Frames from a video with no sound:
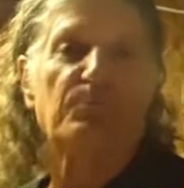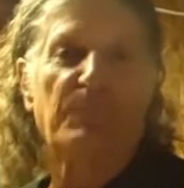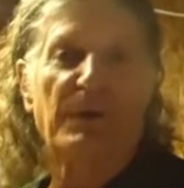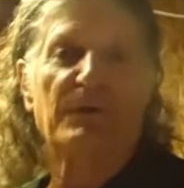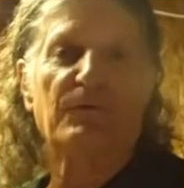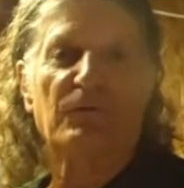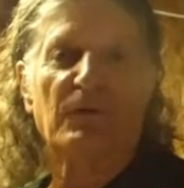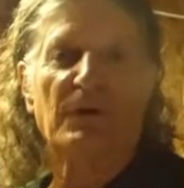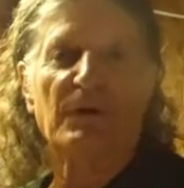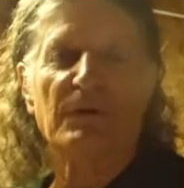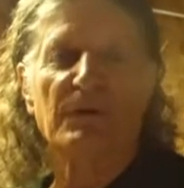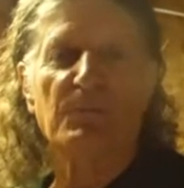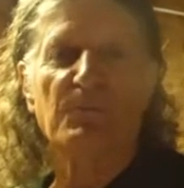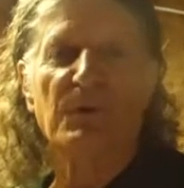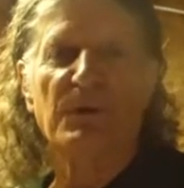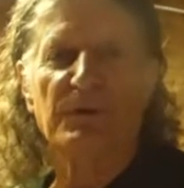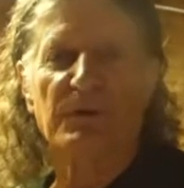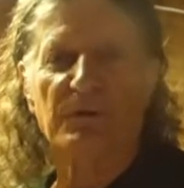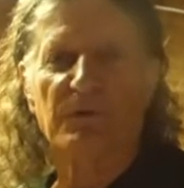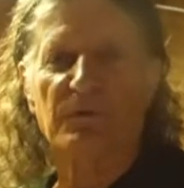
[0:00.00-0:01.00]
basically
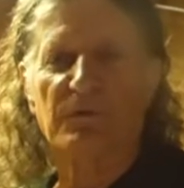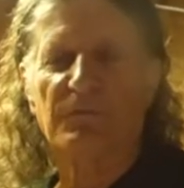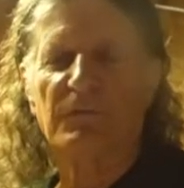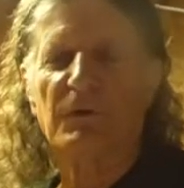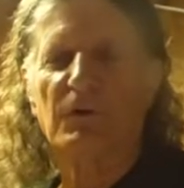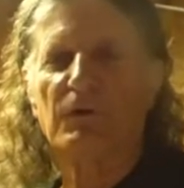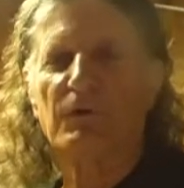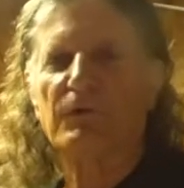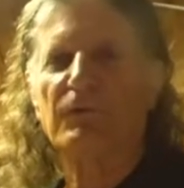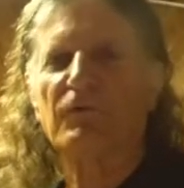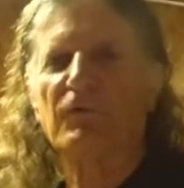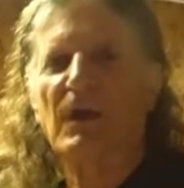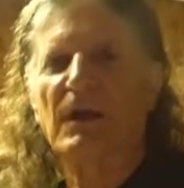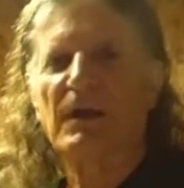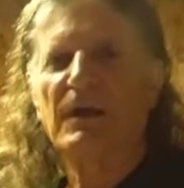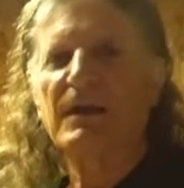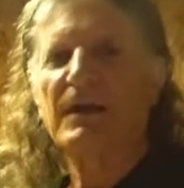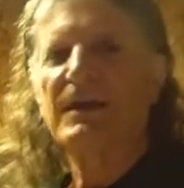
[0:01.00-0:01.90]
millions of years.